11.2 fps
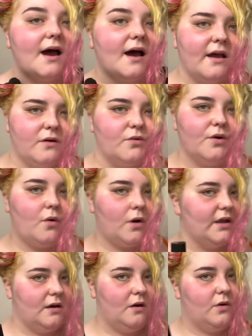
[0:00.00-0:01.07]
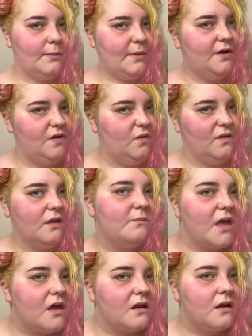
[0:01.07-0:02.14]
I don't quite know what I'm gonna do with them
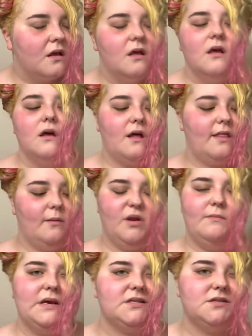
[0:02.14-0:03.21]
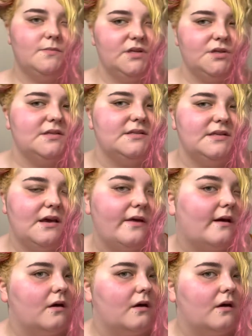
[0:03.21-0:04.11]
yet. I think I'm gonna mix them and just see how that